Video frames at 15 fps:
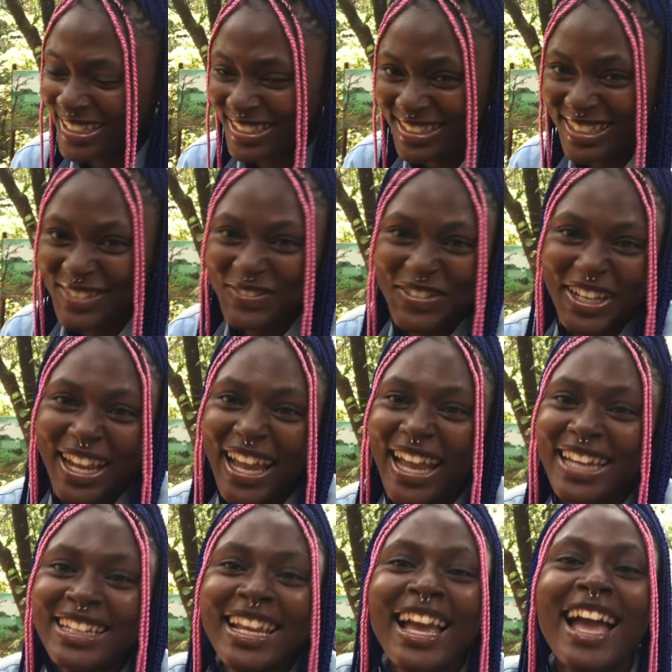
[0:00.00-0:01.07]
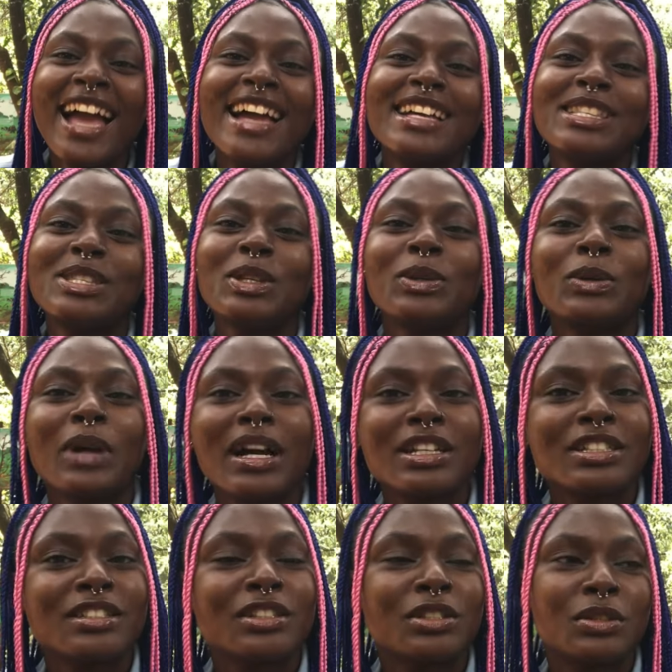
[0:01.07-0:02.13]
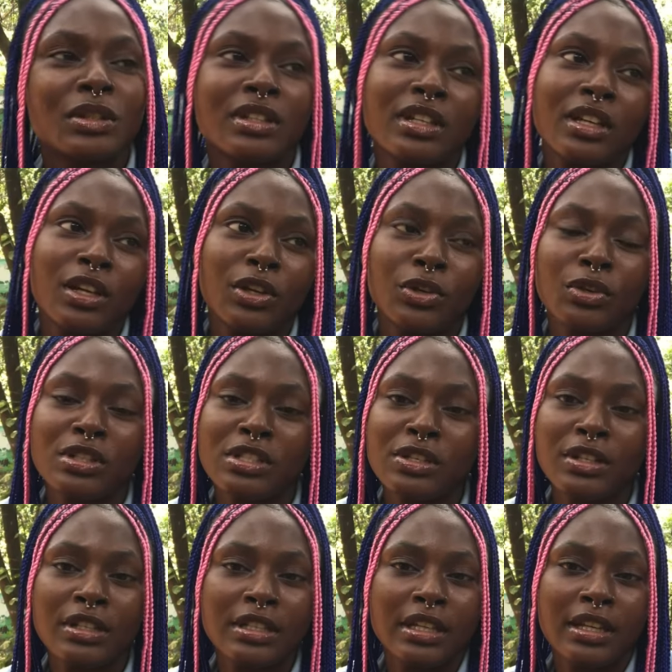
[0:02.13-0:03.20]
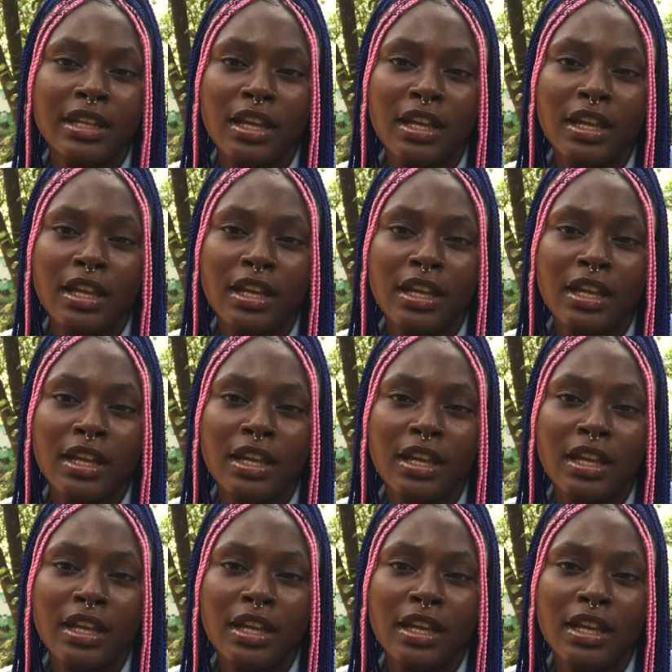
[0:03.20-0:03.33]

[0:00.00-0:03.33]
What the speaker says: if you can, to actually show the US union.